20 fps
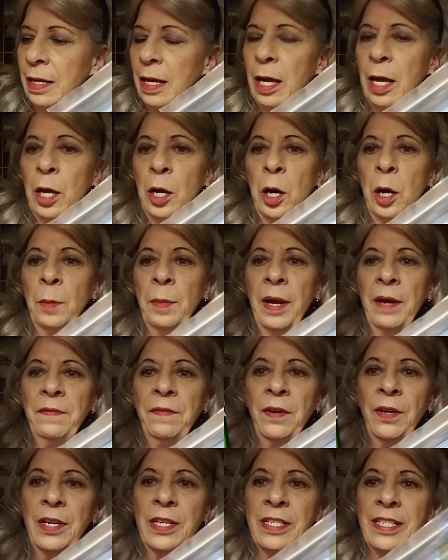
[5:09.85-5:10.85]
And all my
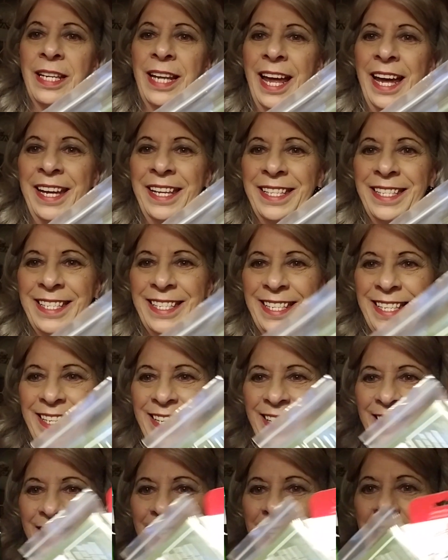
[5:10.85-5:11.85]
various lights.
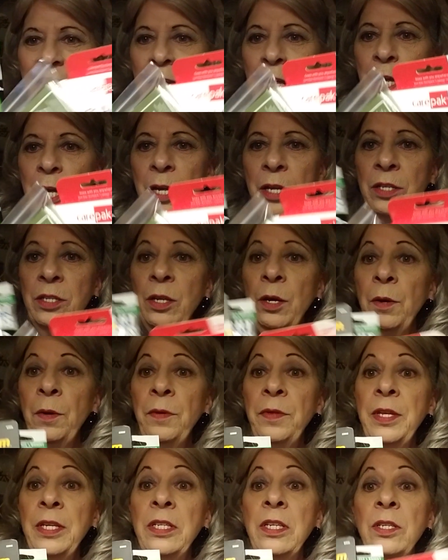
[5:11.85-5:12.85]
So
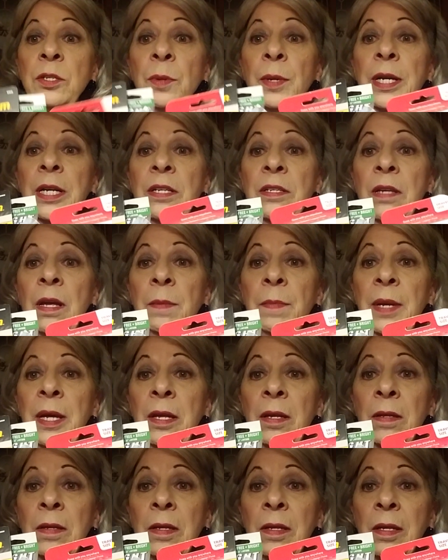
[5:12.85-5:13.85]
this is what he sent me.
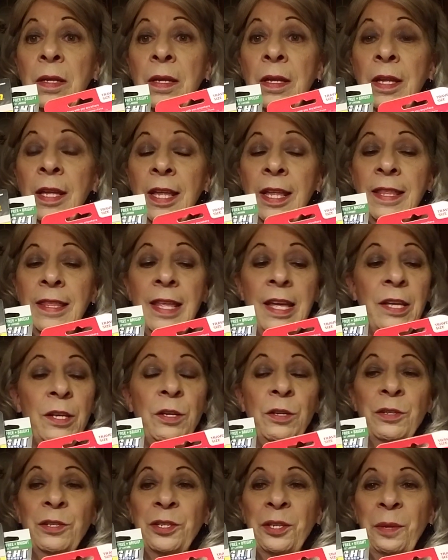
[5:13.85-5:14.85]
Thank
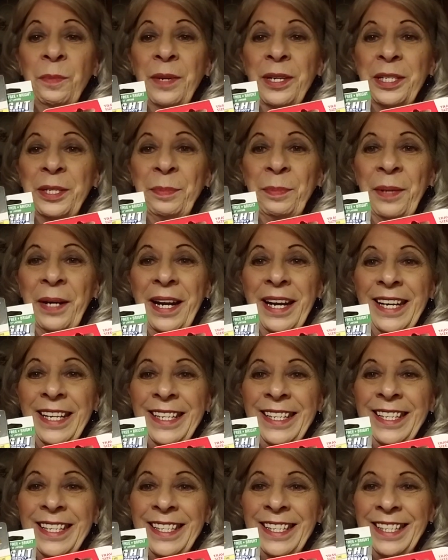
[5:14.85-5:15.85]
you so much,
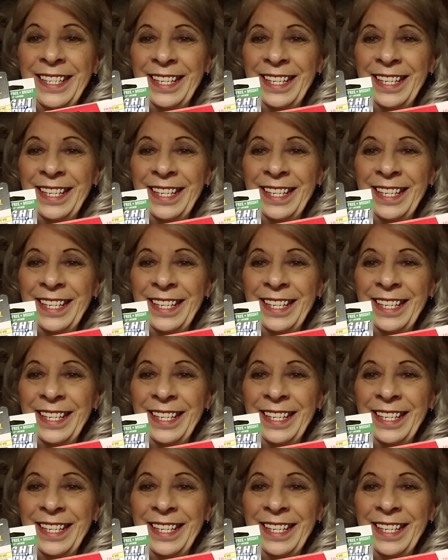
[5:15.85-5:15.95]
Brian.